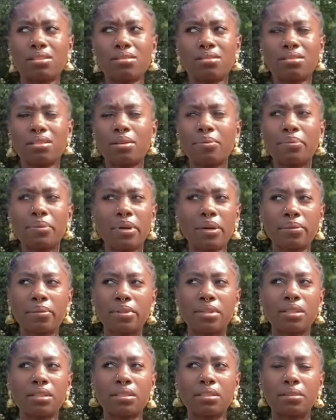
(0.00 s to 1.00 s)
so that probably
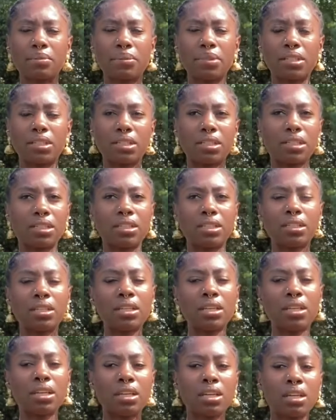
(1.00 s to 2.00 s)
couldn't have been it.
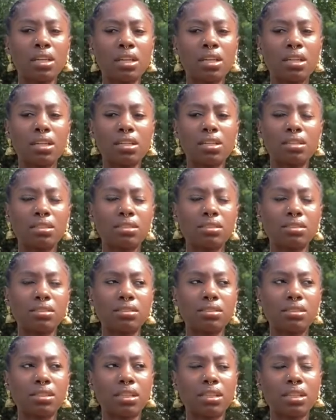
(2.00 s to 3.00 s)

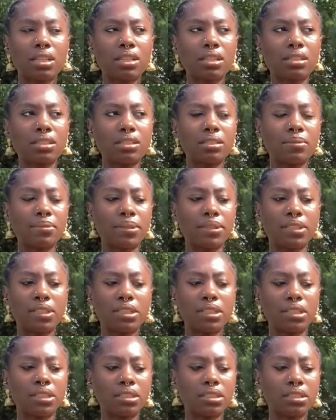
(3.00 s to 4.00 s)
Yeah, that couldn't have been
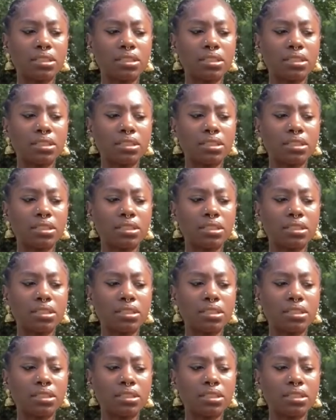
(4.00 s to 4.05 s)
it.